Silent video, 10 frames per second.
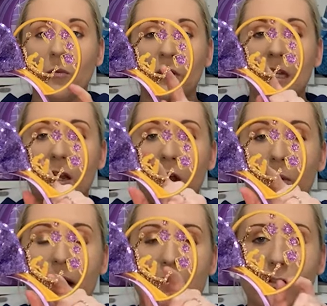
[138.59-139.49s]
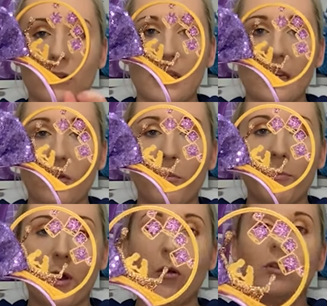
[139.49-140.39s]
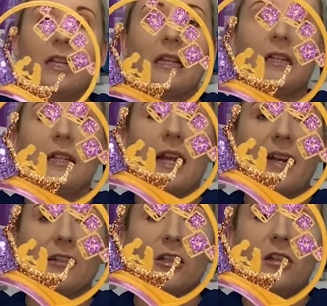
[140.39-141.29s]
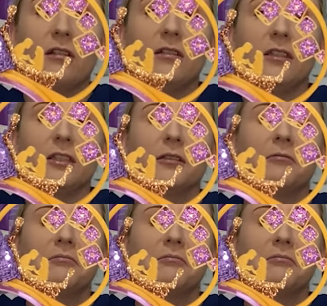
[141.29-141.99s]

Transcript: when they go out on their little boat and the lanterns.